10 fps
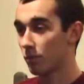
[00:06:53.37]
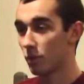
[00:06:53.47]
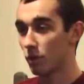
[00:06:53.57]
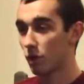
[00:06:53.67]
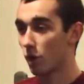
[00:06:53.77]
So
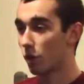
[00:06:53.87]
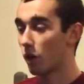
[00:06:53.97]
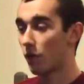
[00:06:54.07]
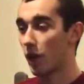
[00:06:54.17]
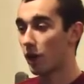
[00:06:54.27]
if you just
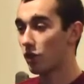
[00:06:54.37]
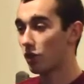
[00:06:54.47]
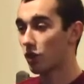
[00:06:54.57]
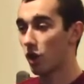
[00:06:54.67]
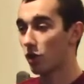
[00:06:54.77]
came in
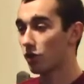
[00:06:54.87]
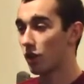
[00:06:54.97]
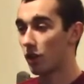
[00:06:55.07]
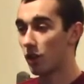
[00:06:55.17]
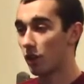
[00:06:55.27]
that first
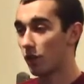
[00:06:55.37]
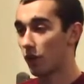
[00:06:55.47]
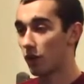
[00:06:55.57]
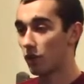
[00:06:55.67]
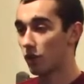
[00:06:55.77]
day. If
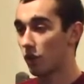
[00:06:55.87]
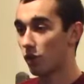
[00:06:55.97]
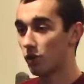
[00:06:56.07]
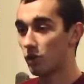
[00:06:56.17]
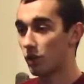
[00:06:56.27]
I just
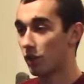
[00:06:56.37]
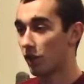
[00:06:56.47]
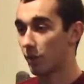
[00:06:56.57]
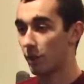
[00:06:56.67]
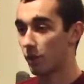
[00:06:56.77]
coasted and
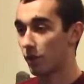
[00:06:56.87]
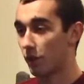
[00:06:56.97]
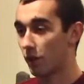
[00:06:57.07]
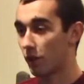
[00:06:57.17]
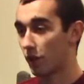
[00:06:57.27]
done my own
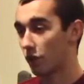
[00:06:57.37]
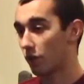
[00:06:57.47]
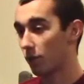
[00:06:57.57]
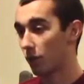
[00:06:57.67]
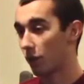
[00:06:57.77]
thing till I
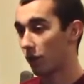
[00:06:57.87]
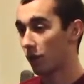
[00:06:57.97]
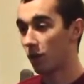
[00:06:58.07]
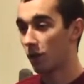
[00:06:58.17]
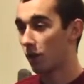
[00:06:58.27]
shipped out,
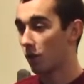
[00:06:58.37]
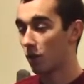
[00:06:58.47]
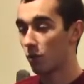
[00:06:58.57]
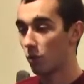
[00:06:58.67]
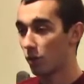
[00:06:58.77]

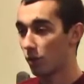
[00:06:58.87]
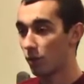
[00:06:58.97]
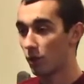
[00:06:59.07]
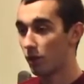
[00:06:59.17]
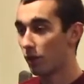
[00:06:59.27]
wouldn't have
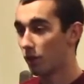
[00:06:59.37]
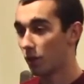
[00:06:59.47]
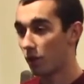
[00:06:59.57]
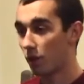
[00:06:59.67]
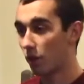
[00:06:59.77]
been
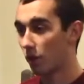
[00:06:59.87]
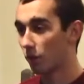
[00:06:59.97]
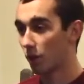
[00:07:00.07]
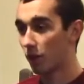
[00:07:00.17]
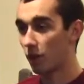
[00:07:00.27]
at all
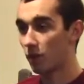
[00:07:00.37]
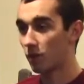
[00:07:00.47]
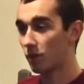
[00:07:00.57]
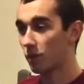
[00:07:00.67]
ready.